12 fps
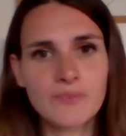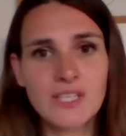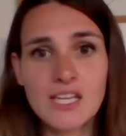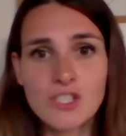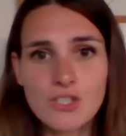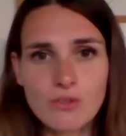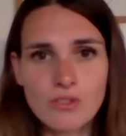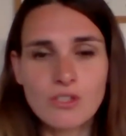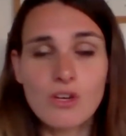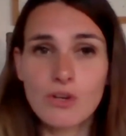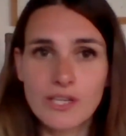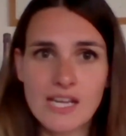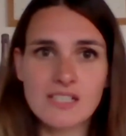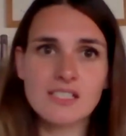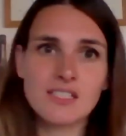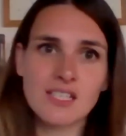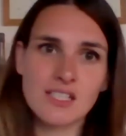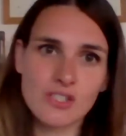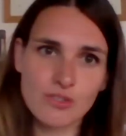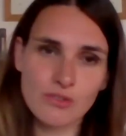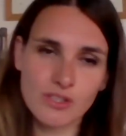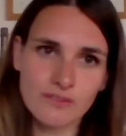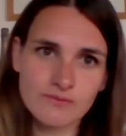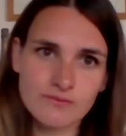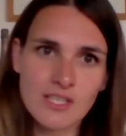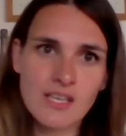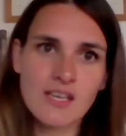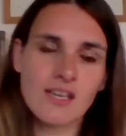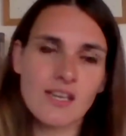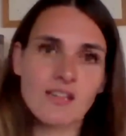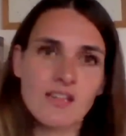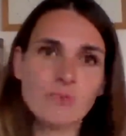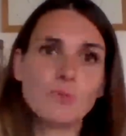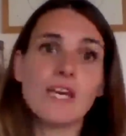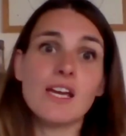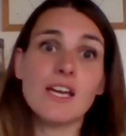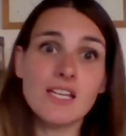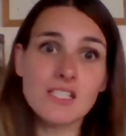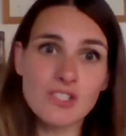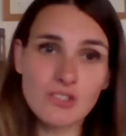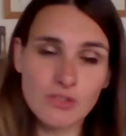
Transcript: cane sugar, organic cane sugar, and then we age